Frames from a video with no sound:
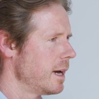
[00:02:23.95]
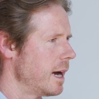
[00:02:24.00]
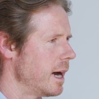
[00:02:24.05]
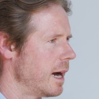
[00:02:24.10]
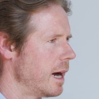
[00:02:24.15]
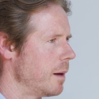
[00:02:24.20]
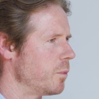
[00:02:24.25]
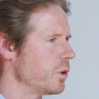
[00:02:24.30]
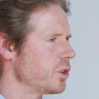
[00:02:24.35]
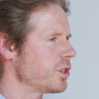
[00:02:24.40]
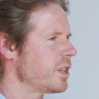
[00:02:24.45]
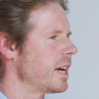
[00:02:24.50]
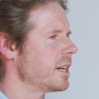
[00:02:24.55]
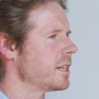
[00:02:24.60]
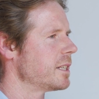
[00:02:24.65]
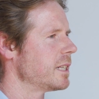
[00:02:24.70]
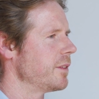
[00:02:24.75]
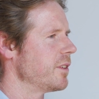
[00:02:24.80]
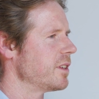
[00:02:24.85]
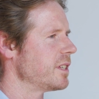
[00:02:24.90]
um, which they
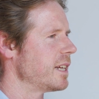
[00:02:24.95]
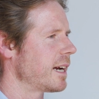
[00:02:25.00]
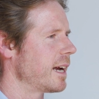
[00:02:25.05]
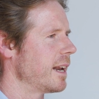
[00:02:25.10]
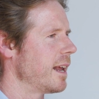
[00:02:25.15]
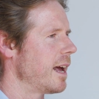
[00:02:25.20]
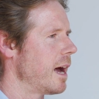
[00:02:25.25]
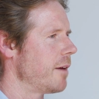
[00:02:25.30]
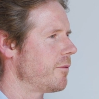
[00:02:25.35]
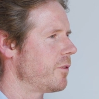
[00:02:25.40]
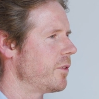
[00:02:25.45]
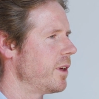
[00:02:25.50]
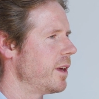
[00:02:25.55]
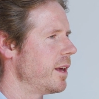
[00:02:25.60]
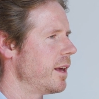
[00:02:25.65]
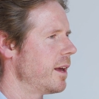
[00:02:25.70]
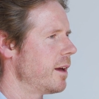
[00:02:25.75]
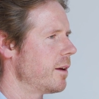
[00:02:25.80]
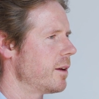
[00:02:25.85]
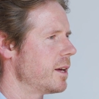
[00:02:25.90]
see in the second half of the
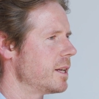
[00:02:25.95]
year.